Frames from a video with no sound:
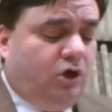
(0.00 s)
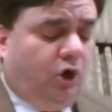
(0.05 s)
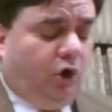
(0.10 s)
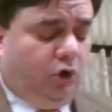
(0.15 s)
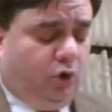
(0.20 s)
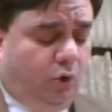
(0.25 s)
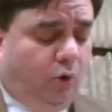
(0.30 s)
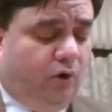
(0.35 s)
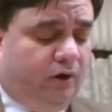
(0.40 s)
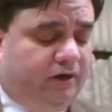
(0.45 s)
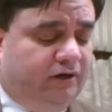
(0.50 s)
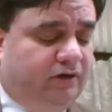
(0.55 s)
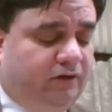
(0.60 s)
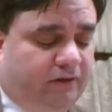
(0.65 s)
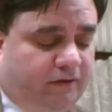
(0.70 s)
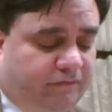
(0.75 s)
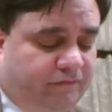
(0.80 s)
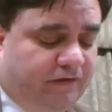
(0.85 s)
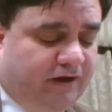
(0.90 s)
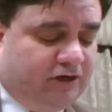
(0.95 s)
according to
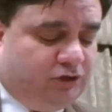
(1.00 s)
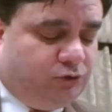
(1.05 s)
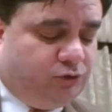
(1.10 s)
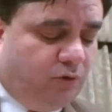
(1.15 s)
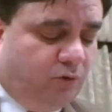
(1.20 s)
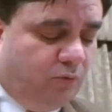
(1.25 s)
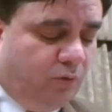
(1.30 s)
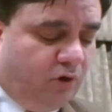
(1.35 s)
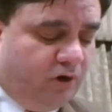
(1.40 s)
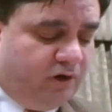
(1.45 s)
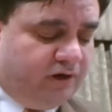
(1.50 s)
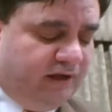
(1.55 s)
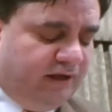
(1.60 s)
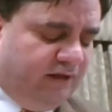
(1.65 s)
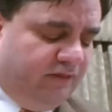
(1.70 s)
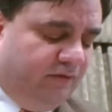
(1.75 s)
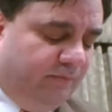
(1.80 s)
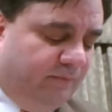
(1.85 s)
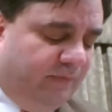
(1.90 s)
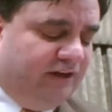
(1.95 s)
the effectual
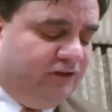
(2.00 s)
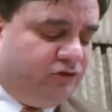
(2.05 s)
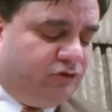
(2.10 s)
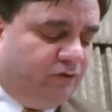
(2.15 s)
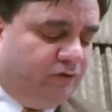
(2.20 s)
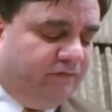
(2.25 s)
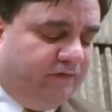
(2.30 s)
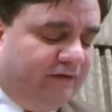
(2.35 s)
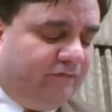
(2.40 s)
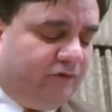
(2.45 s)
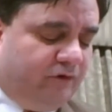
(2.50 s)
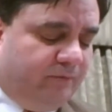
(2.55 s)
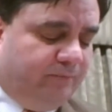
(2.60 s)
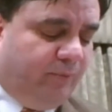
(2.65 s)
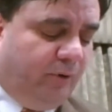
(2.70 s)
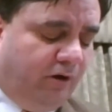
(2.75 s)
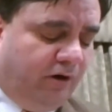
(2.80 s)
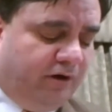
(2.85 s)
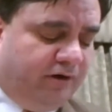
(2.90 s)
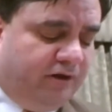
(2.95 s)
working in the measure of every
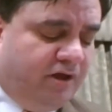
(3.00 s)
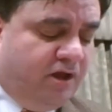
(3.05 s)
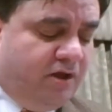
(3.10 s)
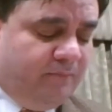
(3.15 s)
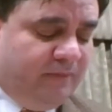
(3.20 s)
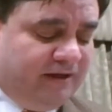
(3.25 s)
part,